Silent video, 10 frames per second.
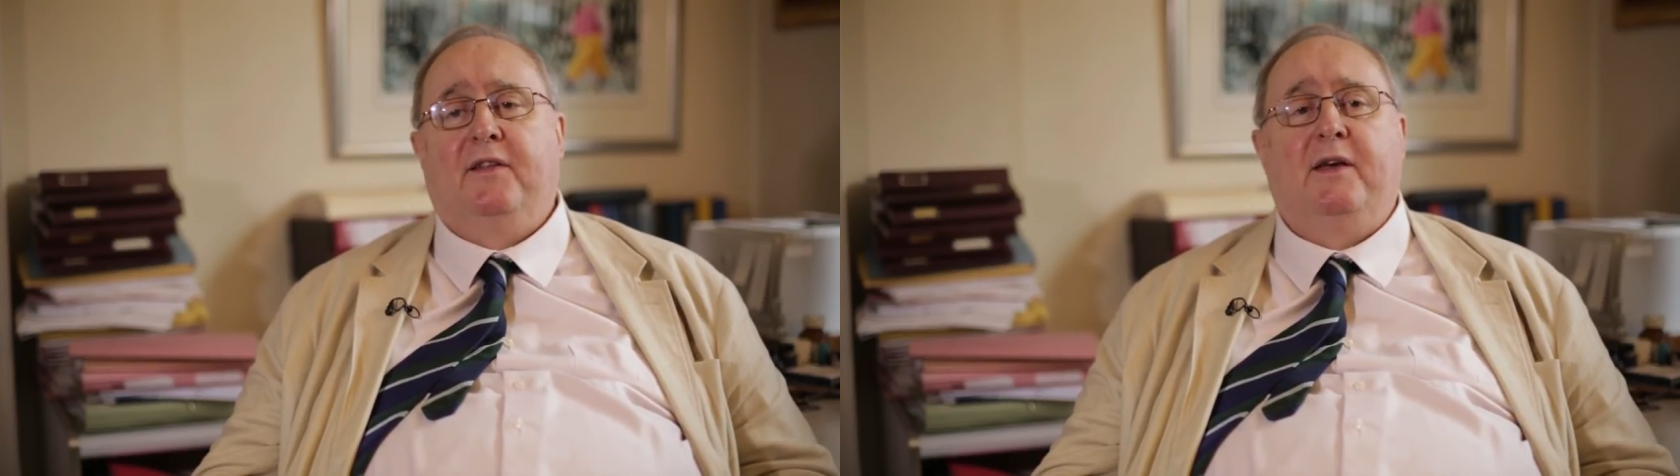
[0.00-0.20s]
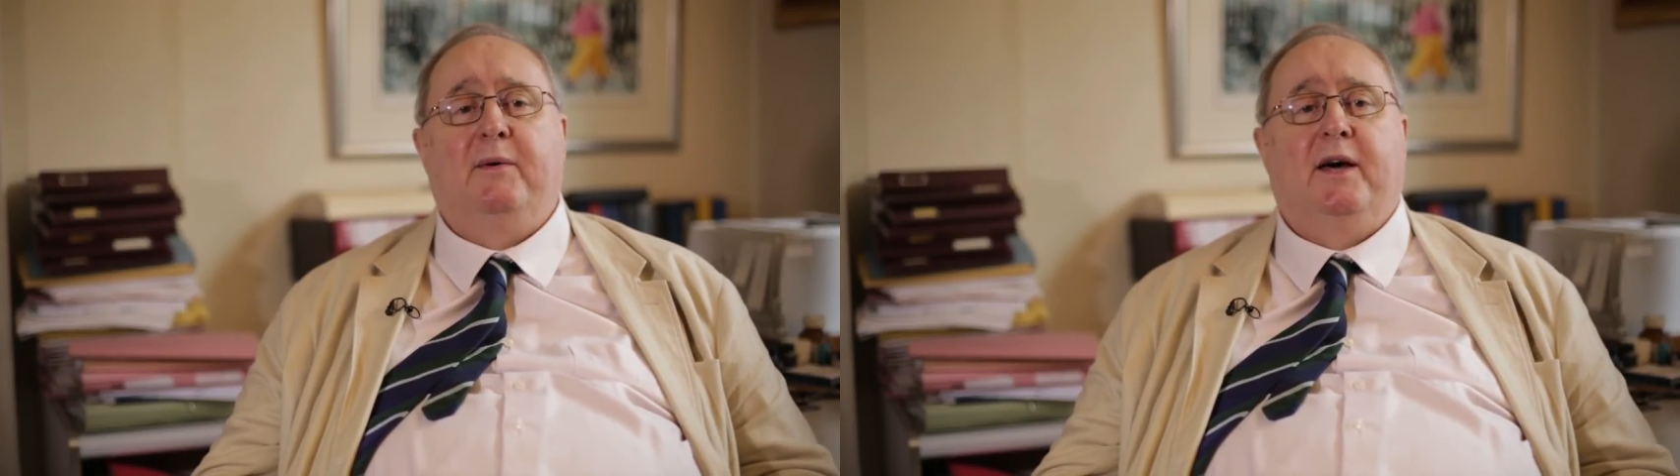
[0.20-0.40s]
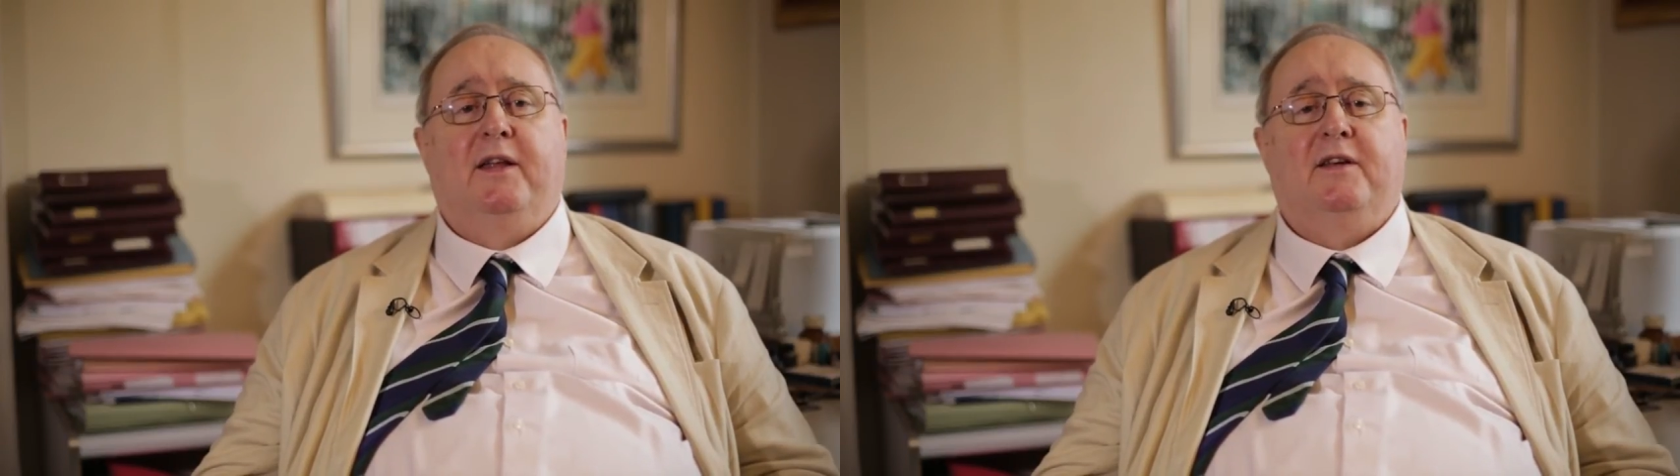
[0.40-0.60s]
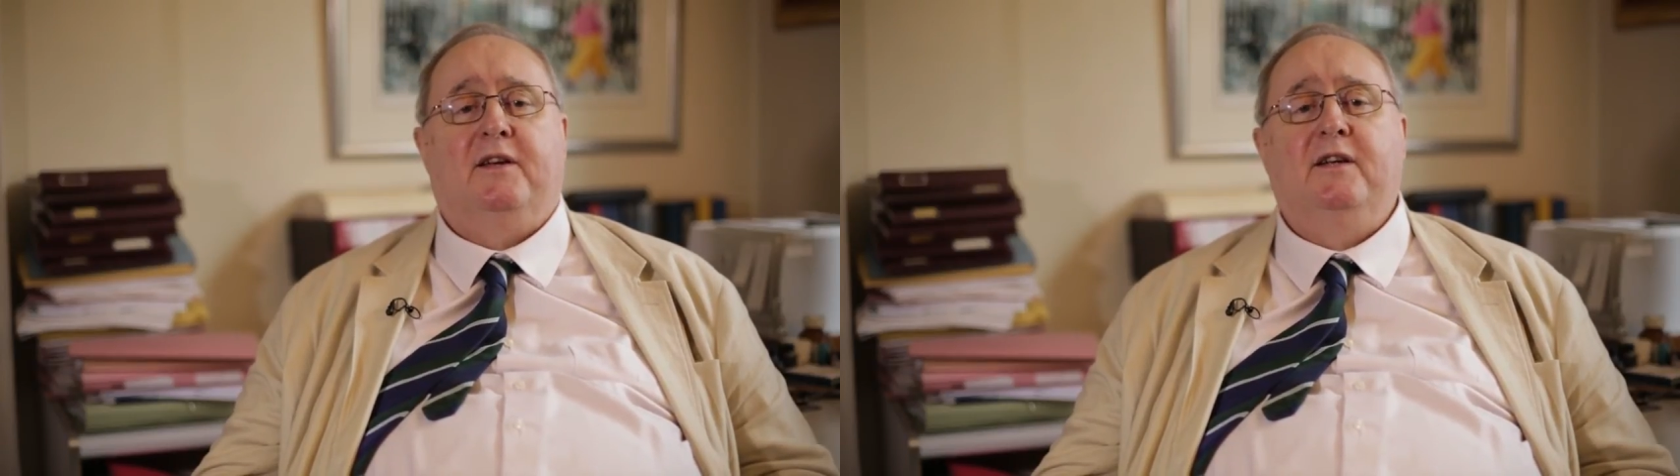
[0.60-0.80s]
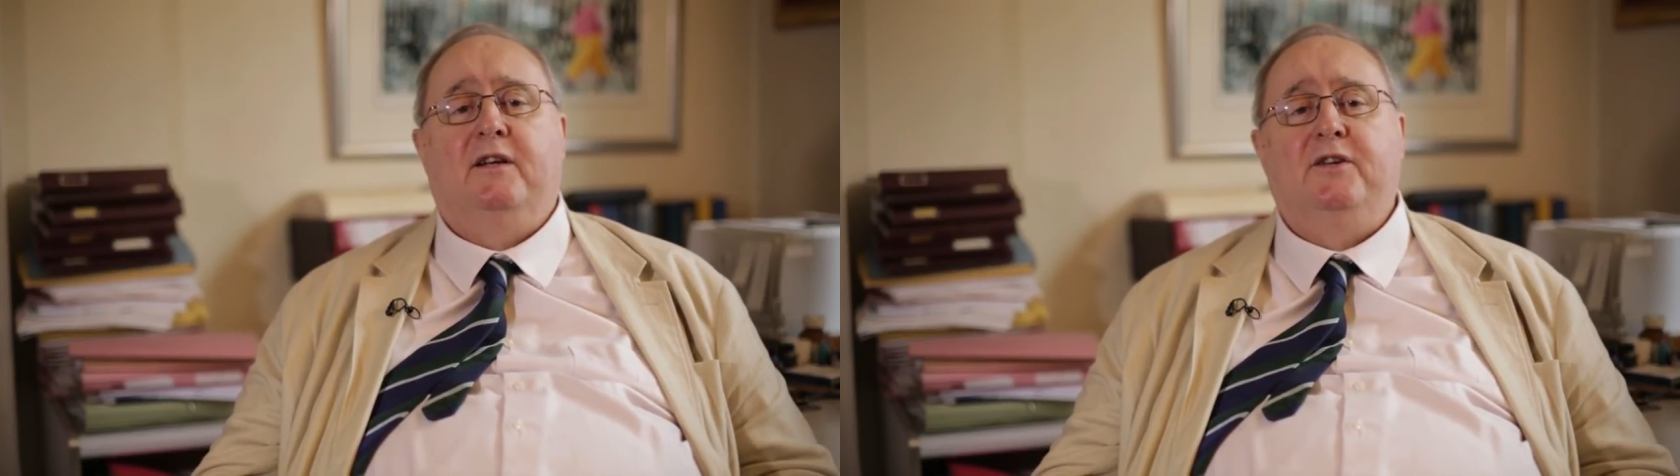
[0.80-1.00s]
there were other
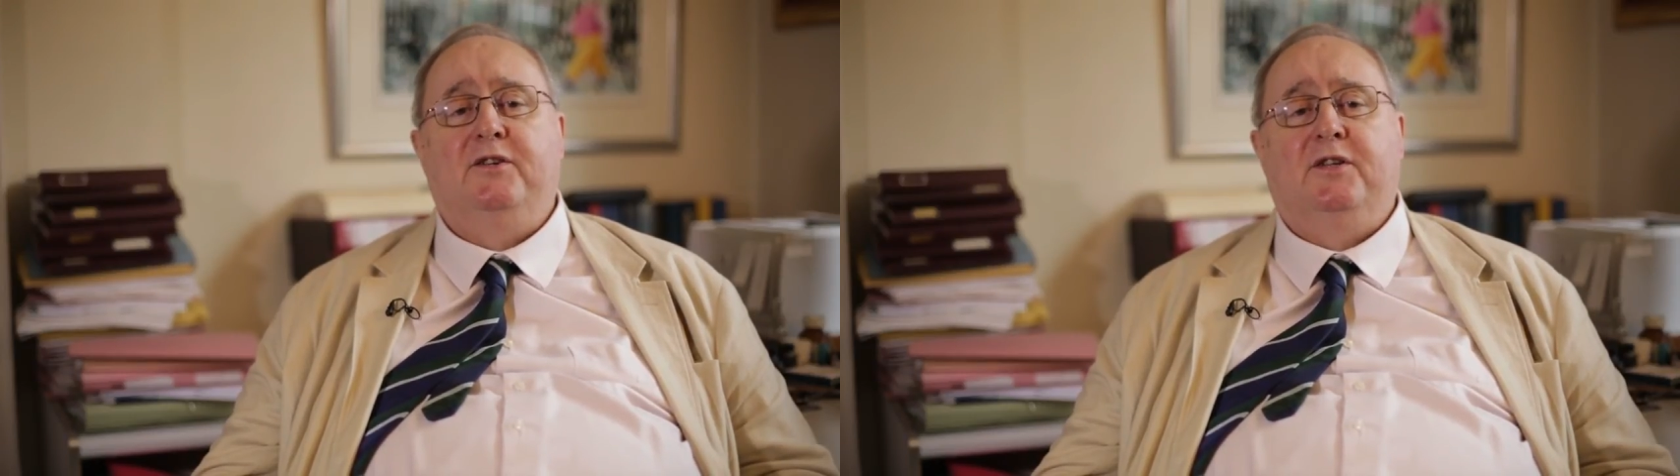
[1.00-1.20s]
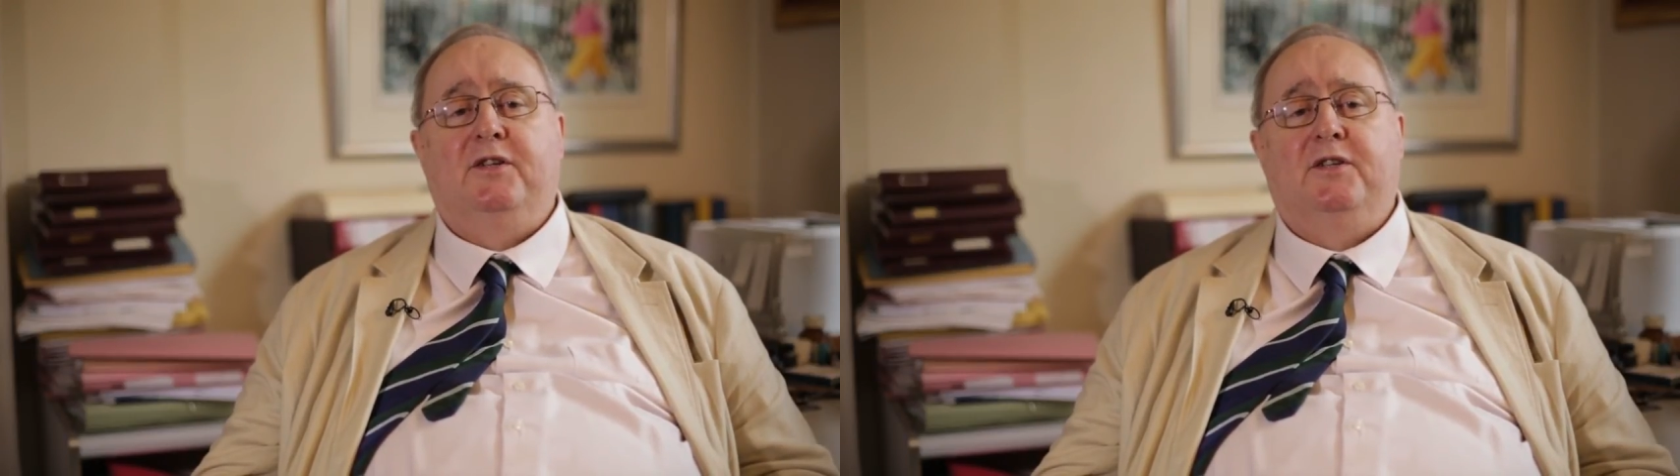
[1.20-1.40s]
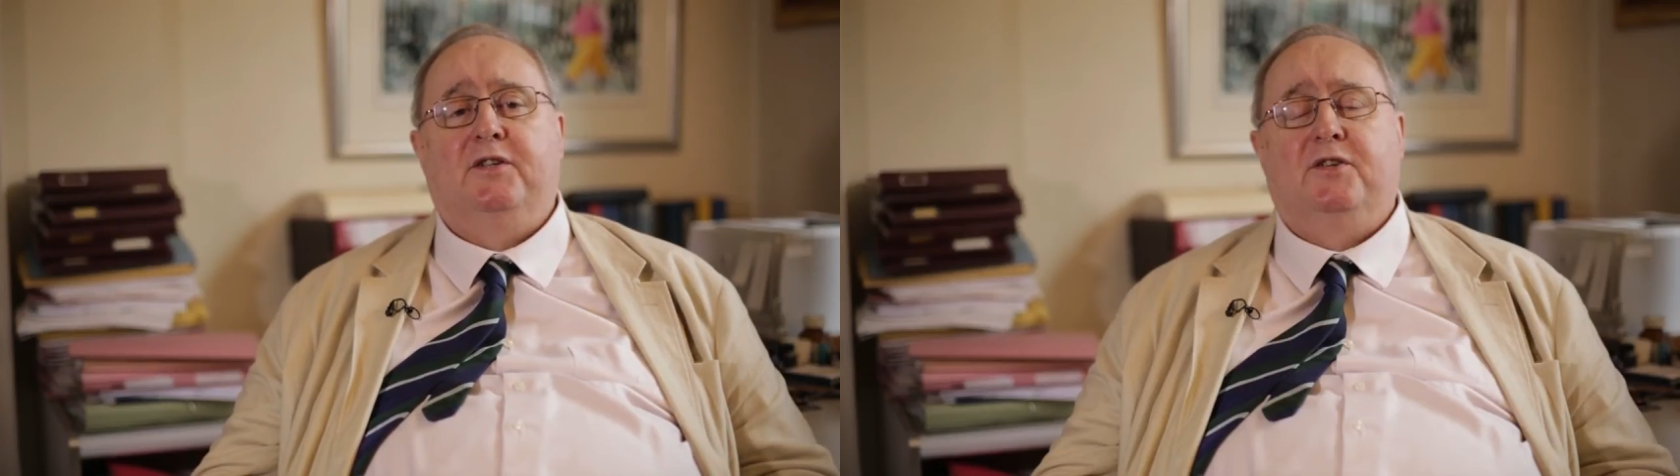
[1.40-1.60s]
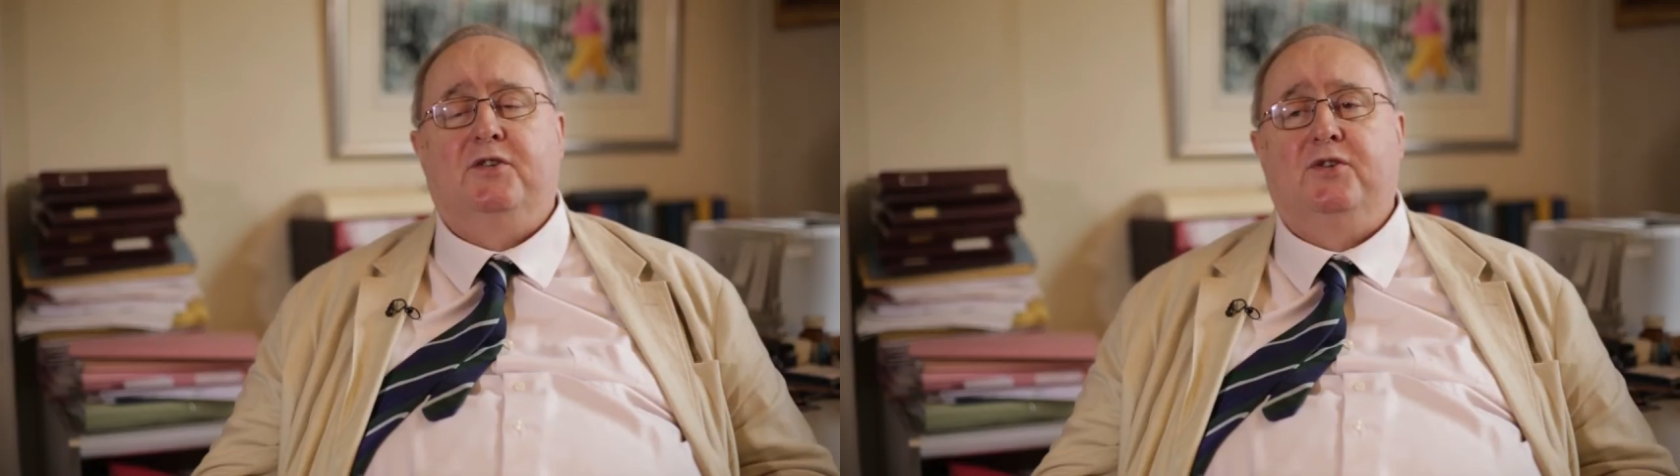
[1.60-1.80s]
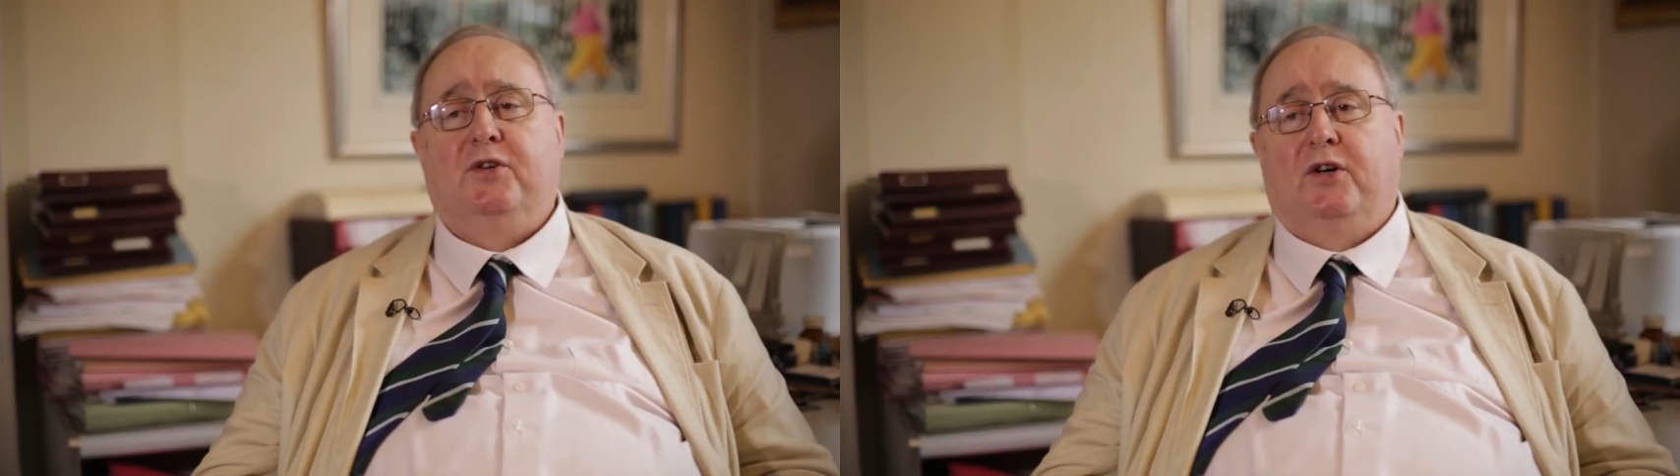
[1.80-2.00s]
conclusions to
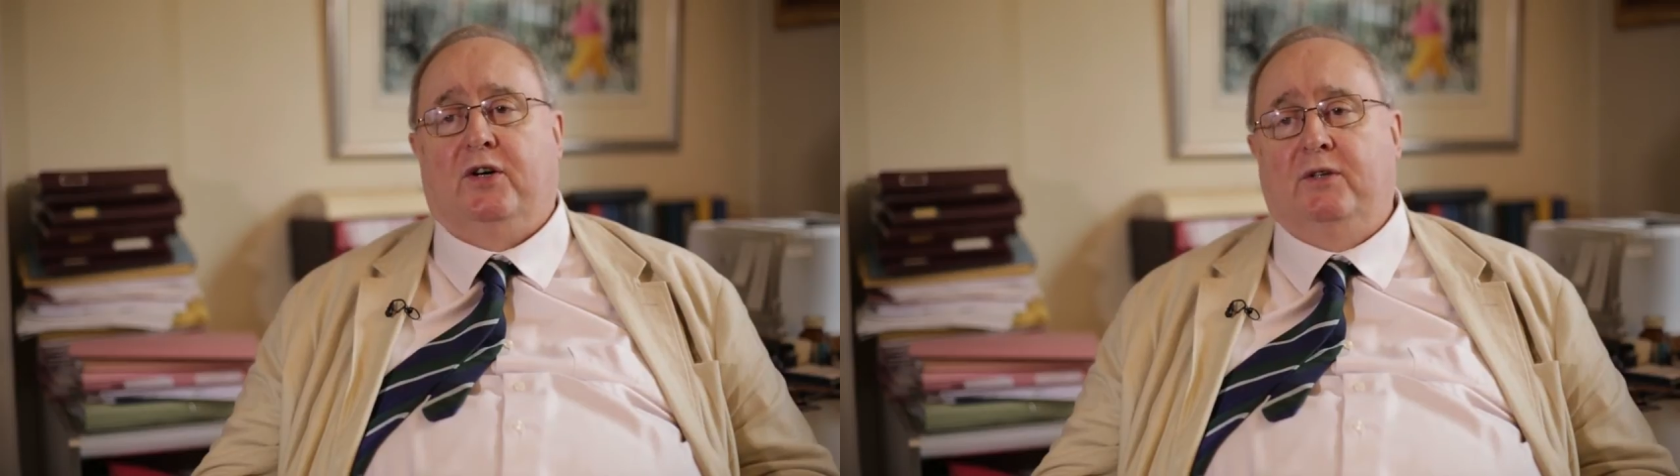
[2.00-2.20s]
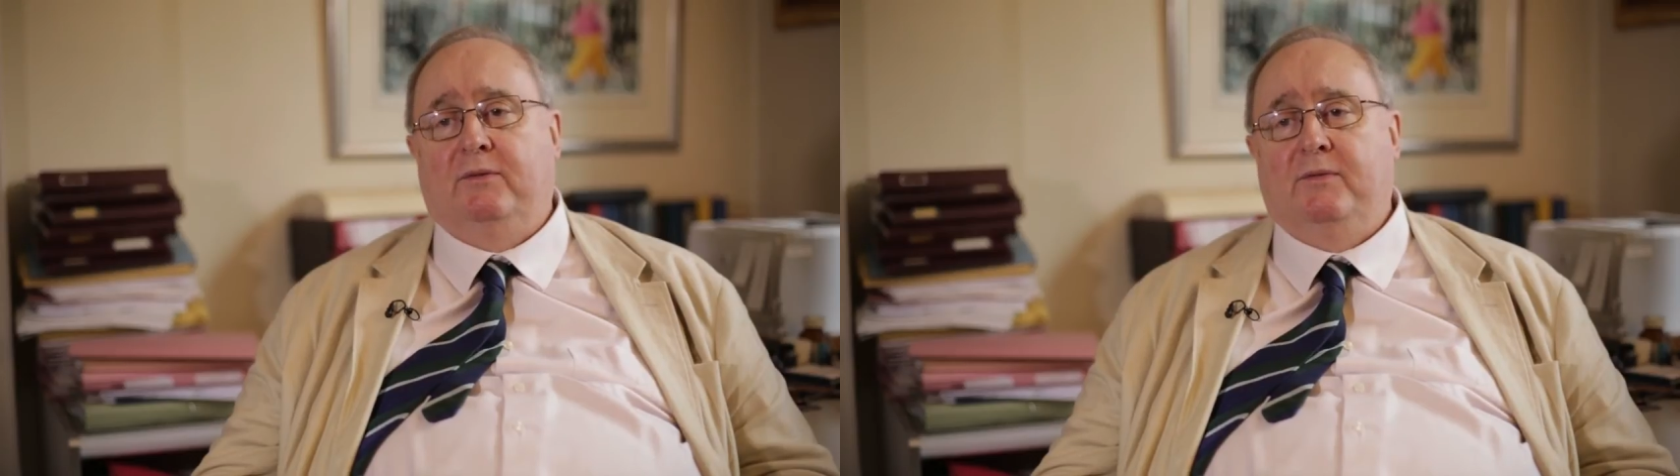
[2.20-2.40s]
draw.